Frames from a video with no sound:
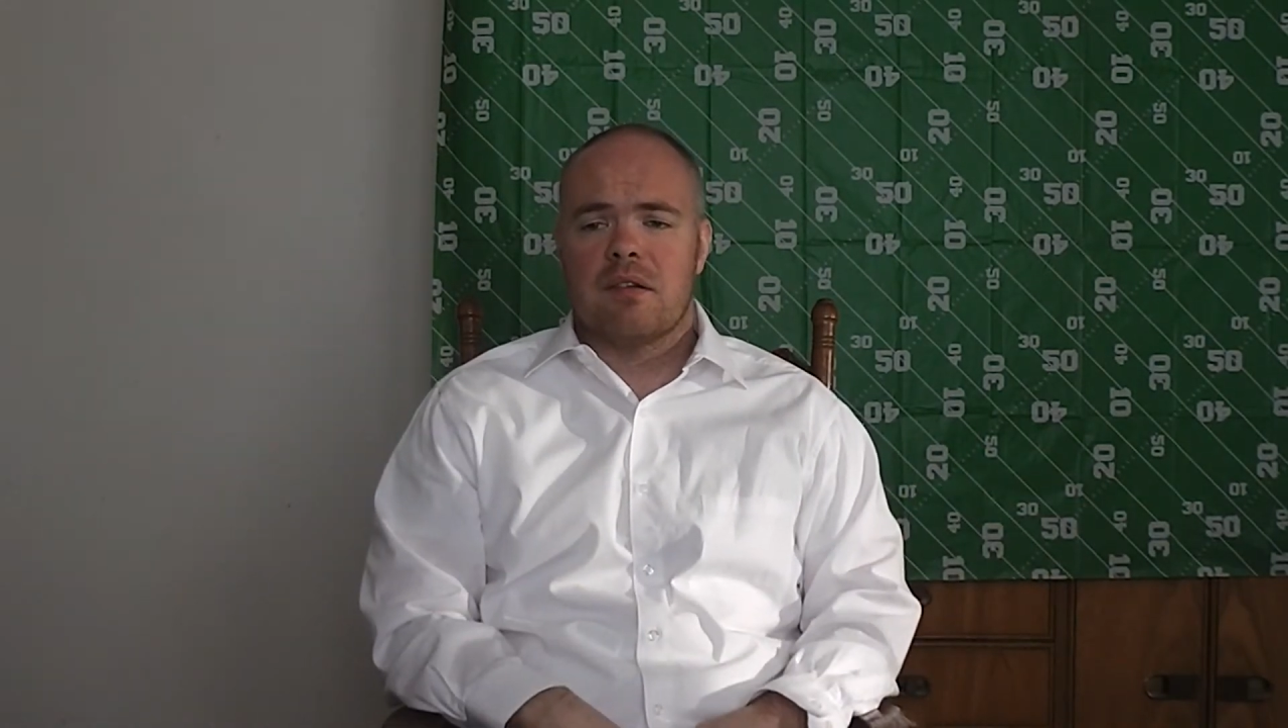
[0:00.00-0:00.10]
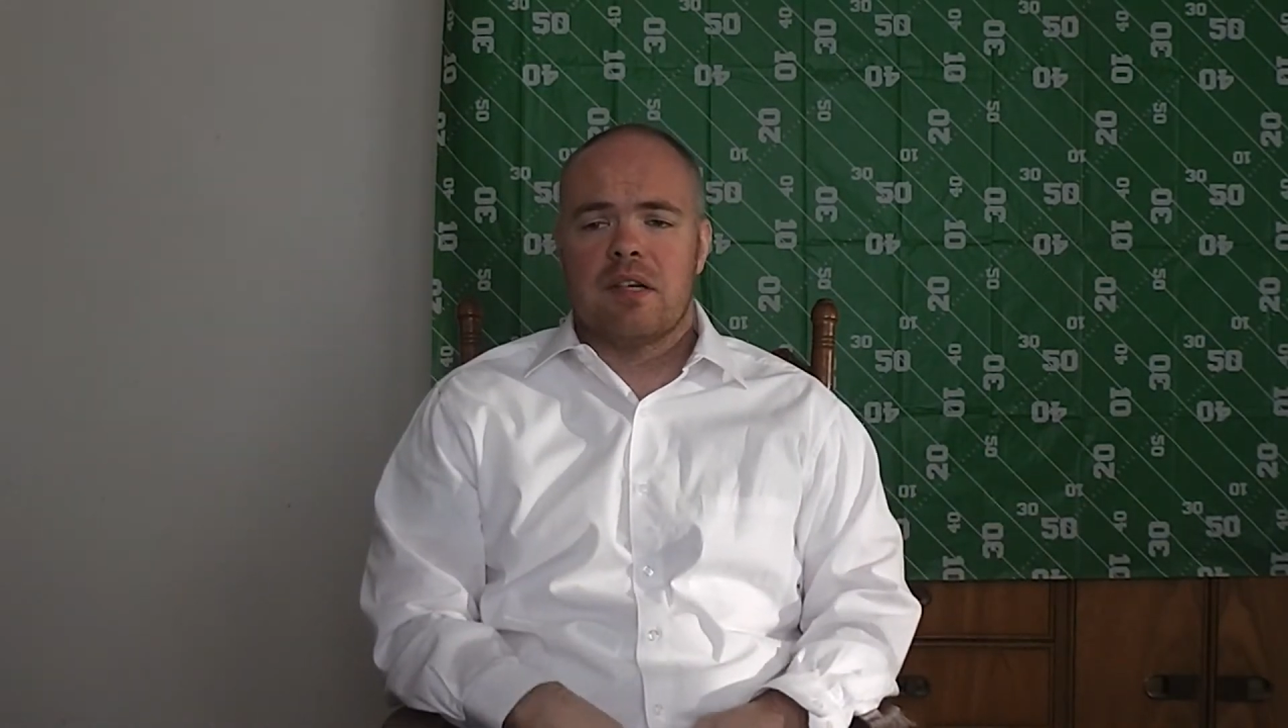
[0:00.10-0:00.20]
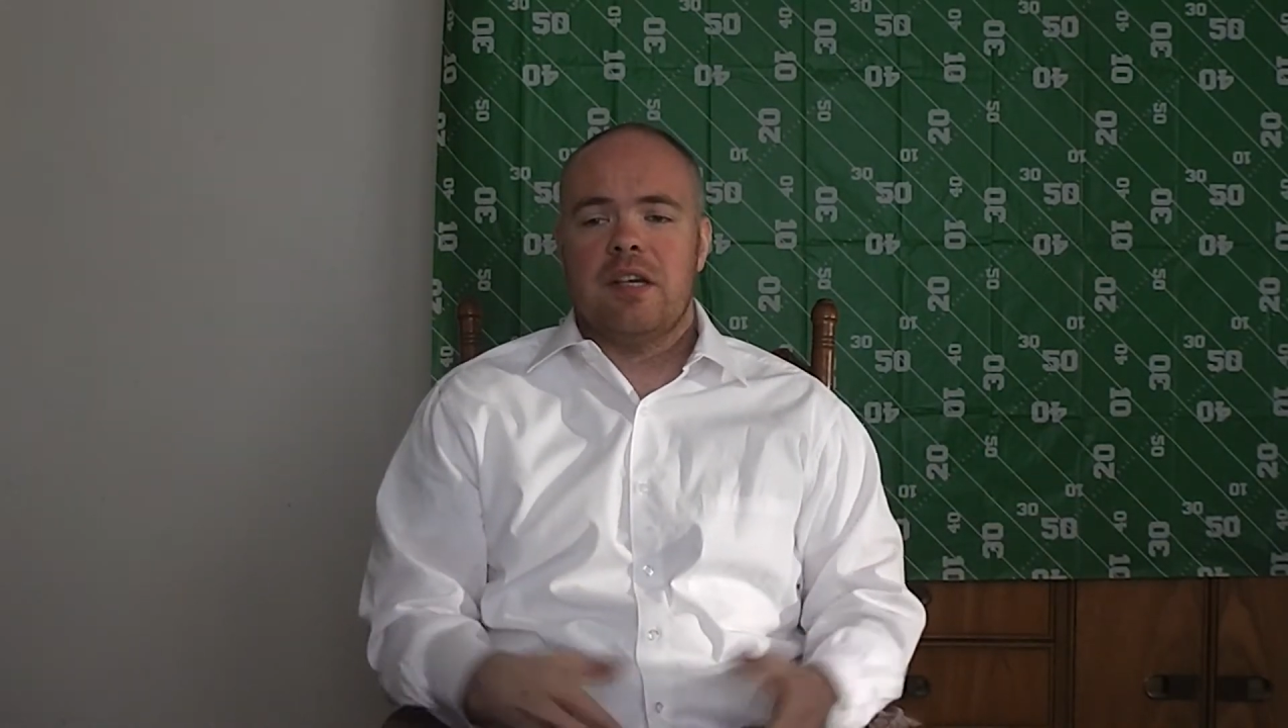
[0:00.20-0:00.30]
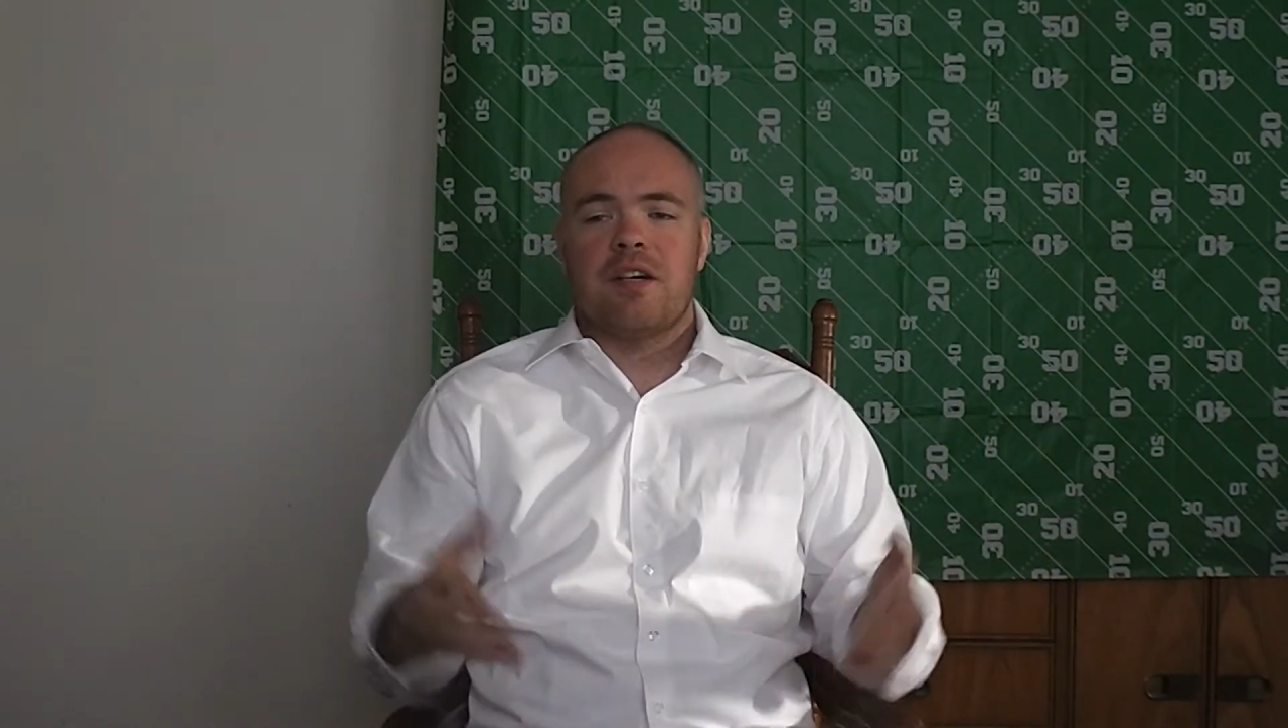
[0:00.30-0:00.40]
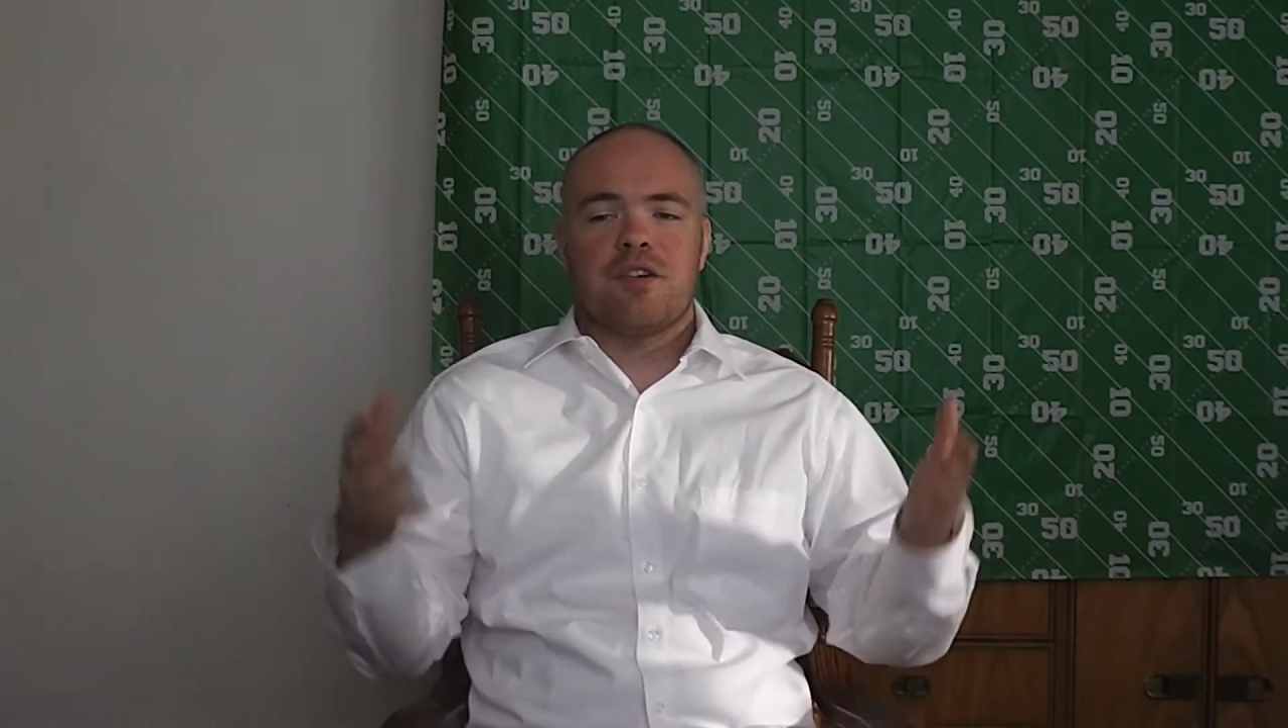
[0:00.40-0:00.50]

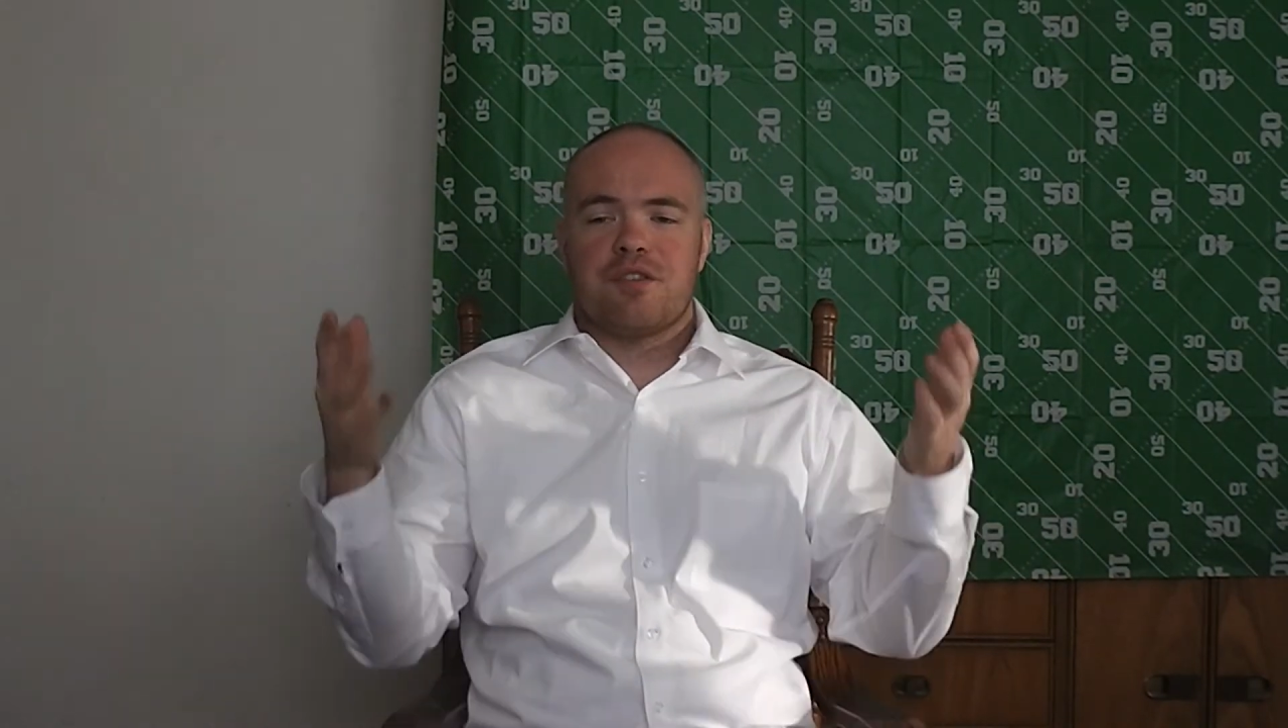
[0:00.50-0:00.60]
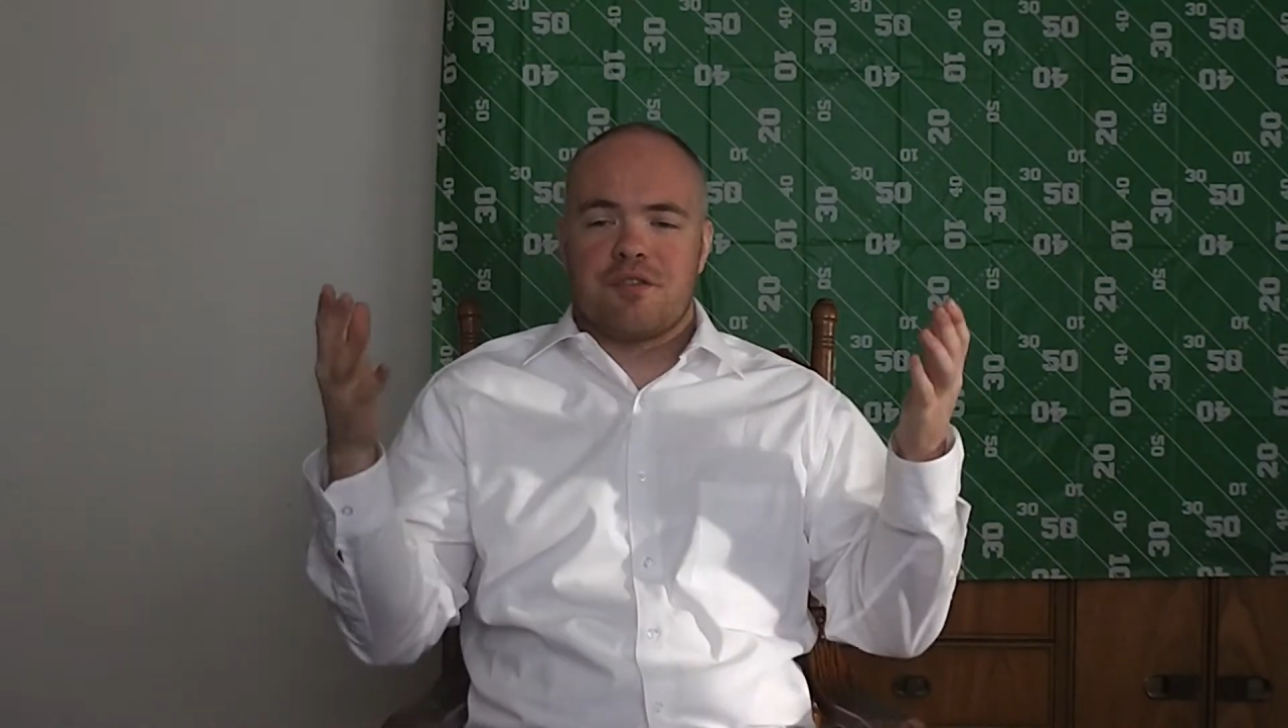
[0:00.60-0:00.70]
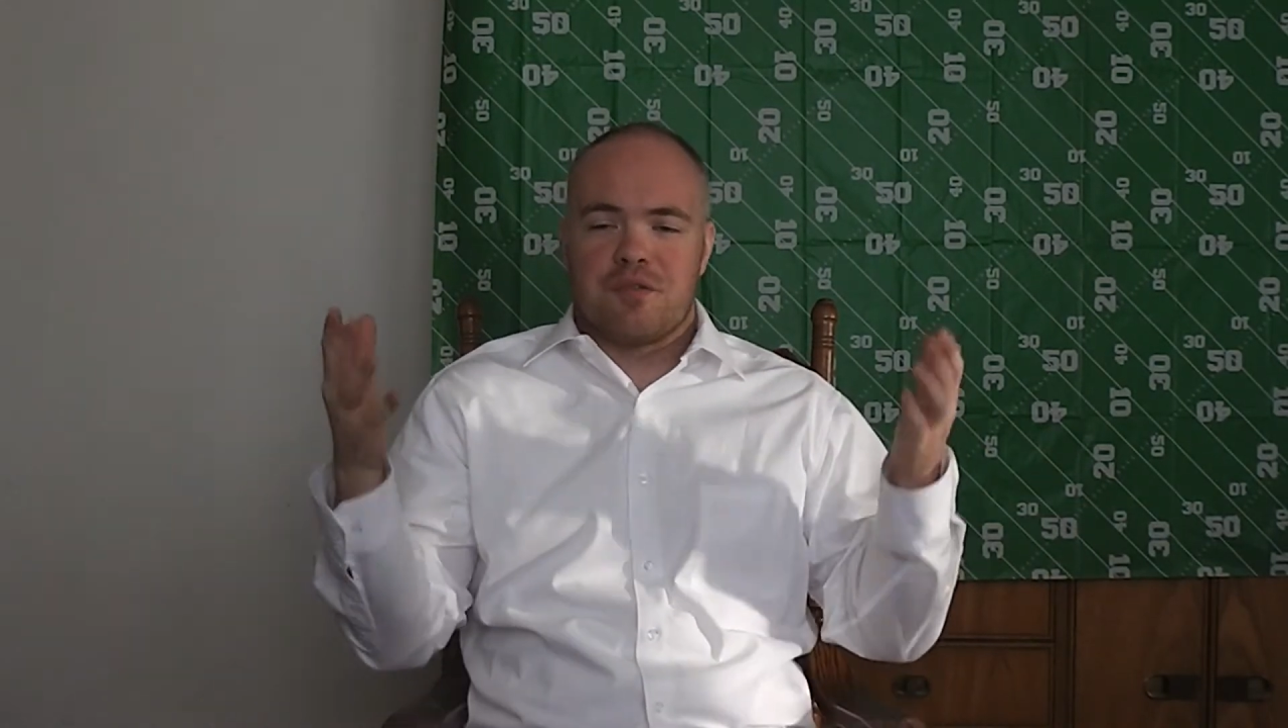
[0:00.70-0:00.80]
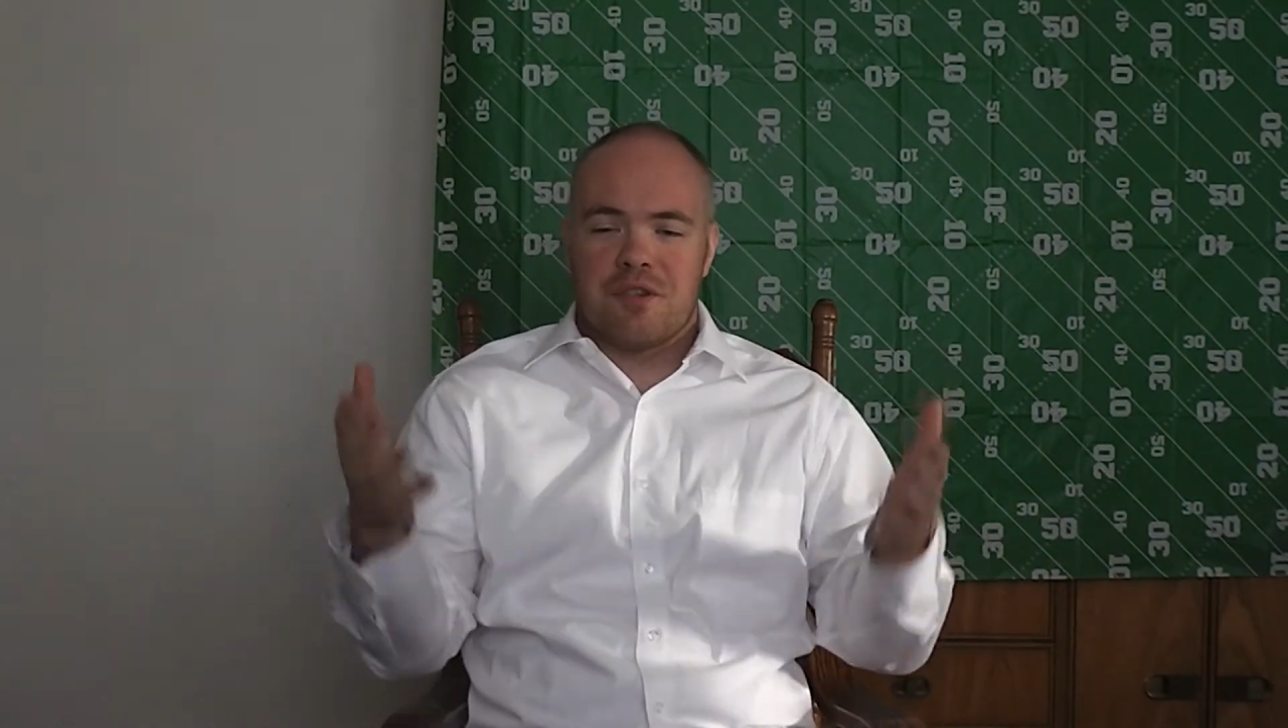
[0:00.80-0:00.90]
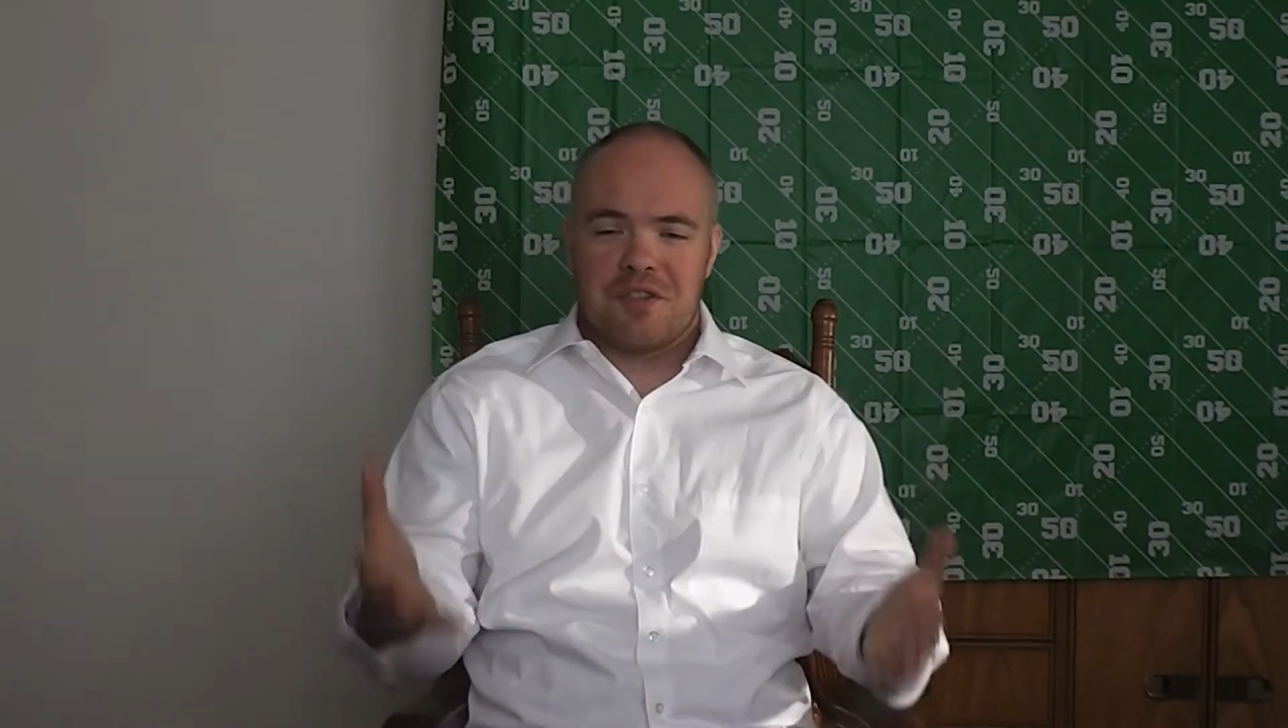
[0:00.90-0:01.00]
he can just